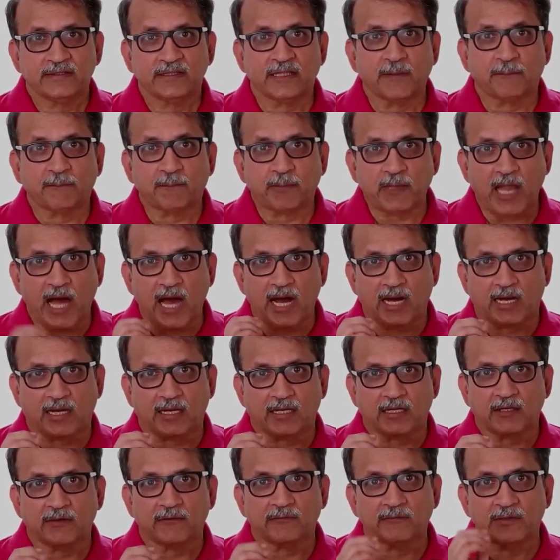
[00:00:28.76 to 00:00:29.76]
The
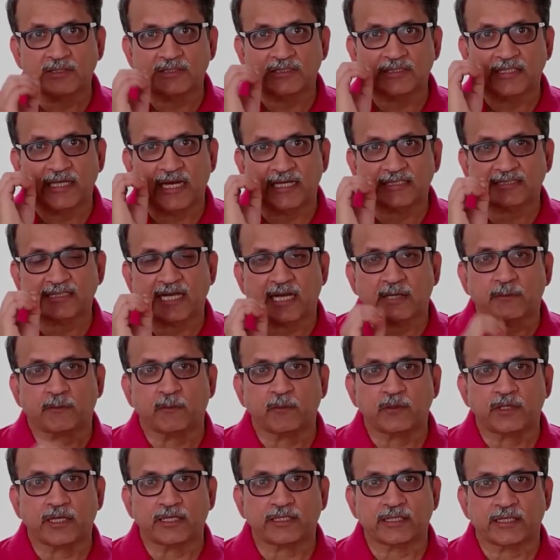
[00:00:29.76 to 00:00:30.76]
plaque which gets
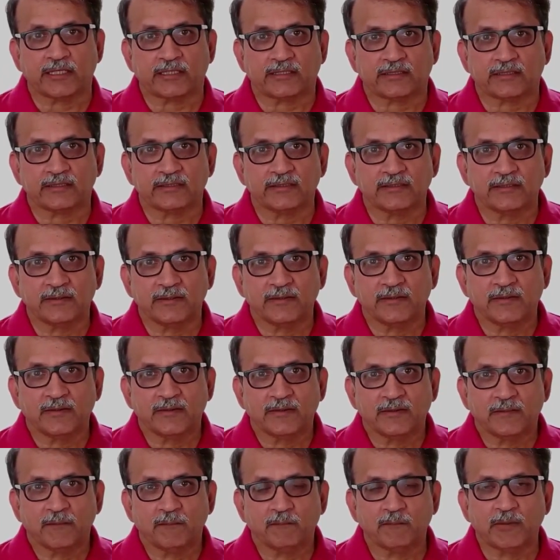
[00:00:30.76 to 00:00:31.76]
accumulated
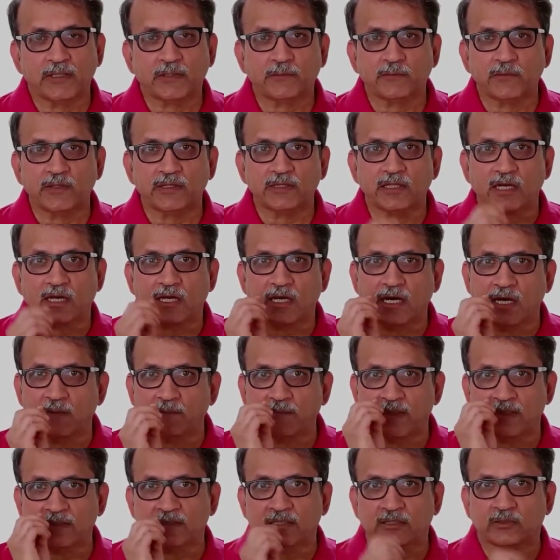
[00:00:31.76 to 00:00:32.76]
between the
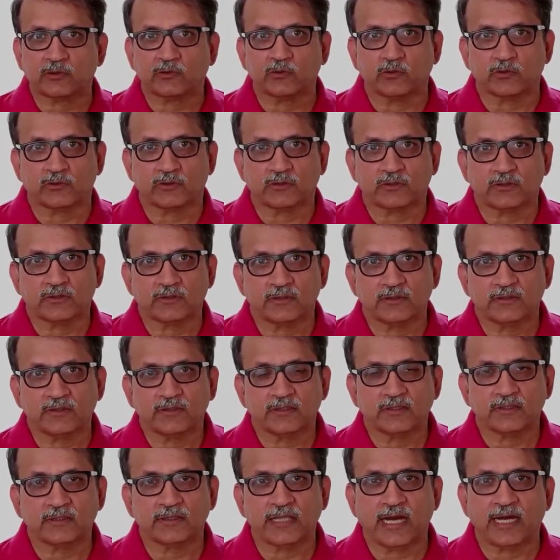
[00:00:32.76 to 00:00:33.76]
gum and the tooth,
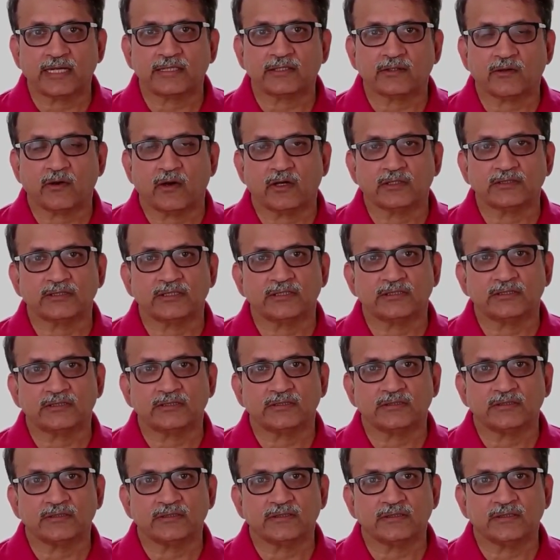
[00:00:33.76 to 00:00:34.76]
that causes
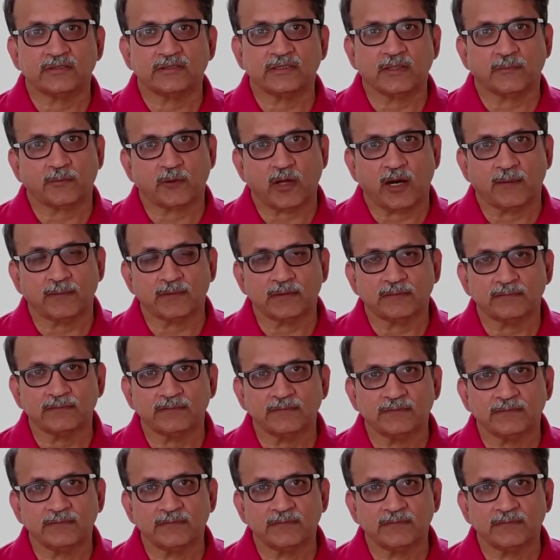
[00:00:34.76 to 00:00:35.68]
the problem.